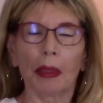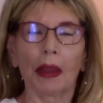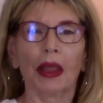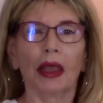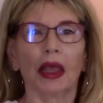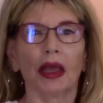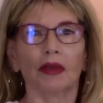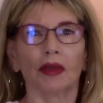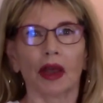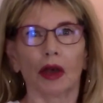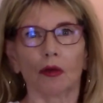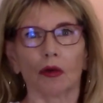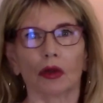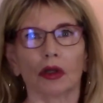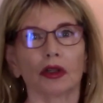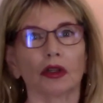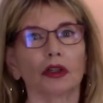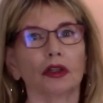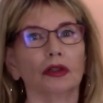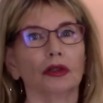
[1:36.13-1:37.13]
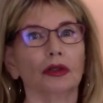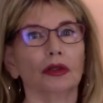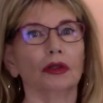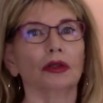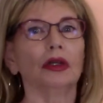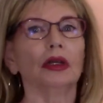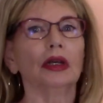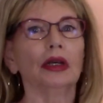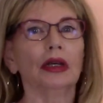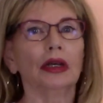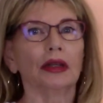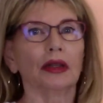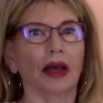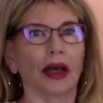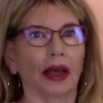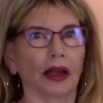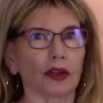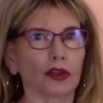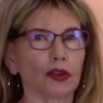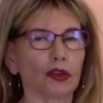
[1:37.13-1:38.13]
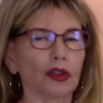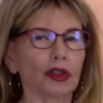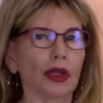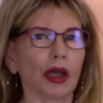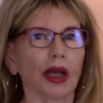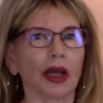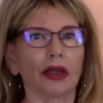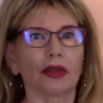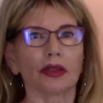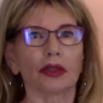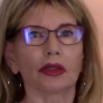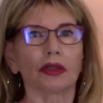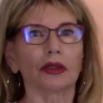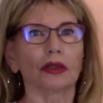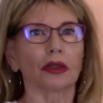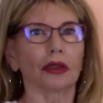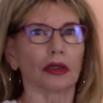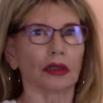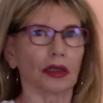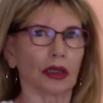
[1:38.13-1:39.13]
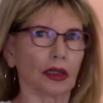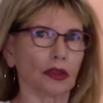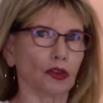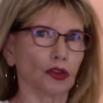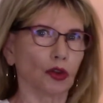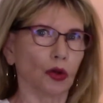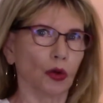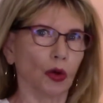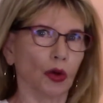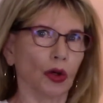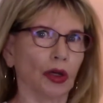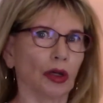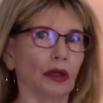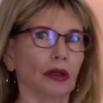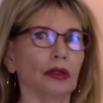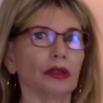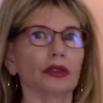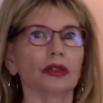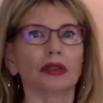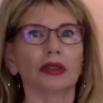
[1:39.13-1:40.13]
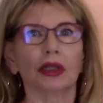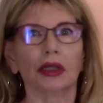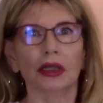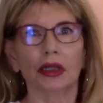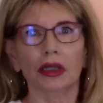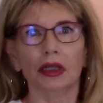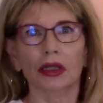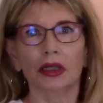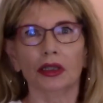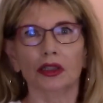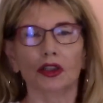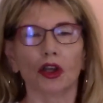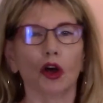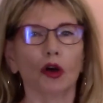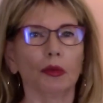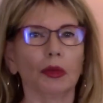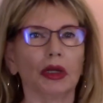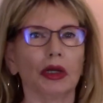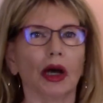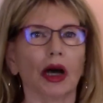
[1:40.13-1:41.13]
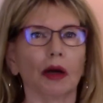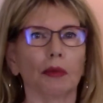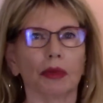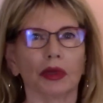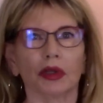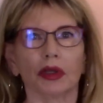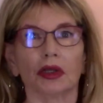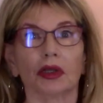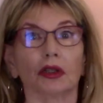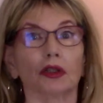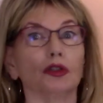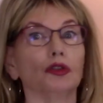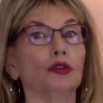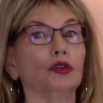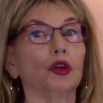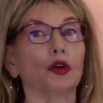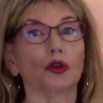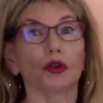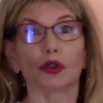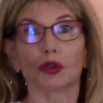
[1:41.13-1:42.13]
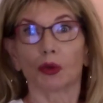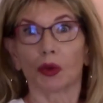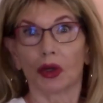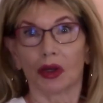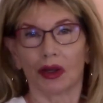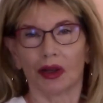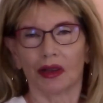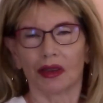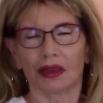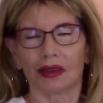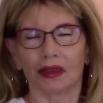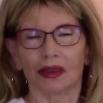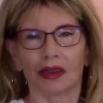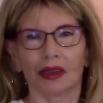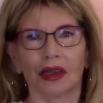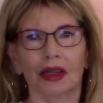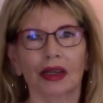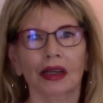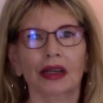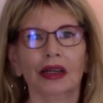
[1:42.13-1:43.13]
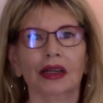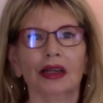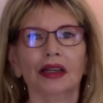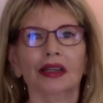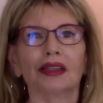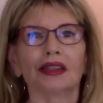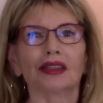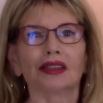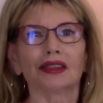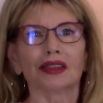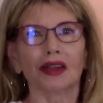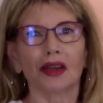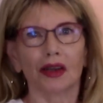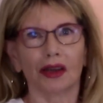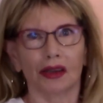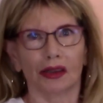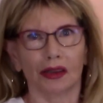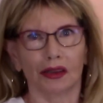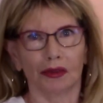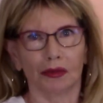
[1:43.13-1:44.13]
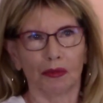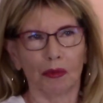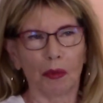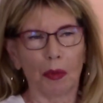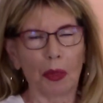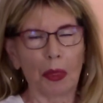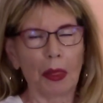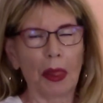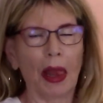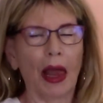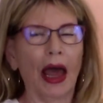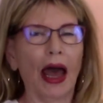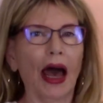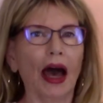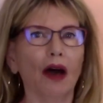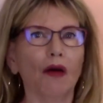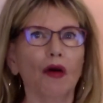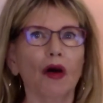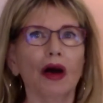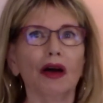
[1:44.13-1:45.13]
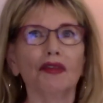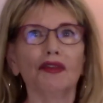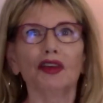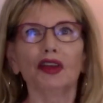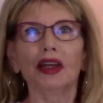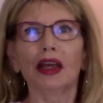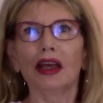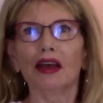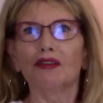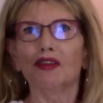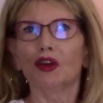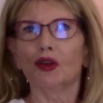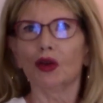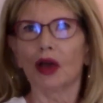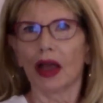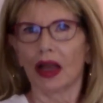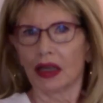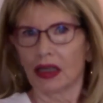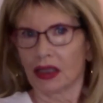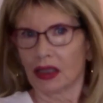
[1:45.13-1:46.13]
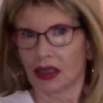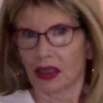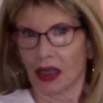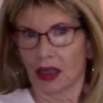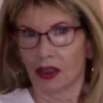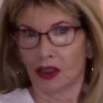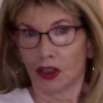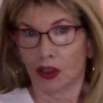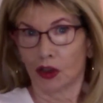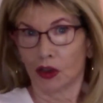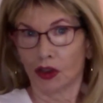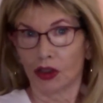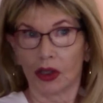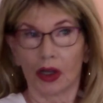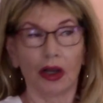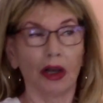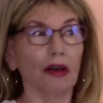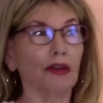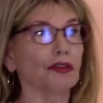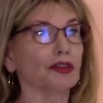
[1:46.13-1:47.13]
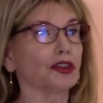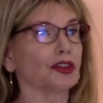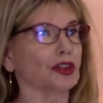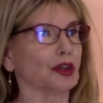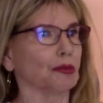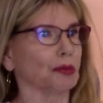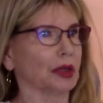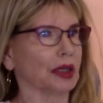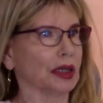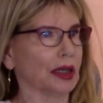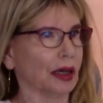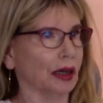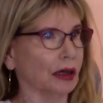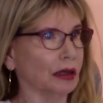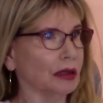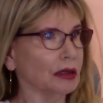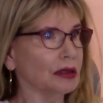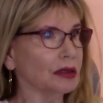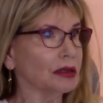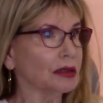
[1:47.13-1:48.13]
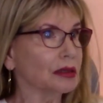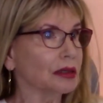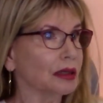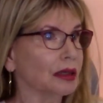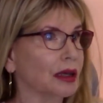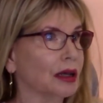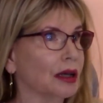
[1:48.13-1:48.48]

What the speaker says: And that will include the exercises, essential oils, teas, homeopathy, and who knows what else. So, how often have you said to yourself or somebody else,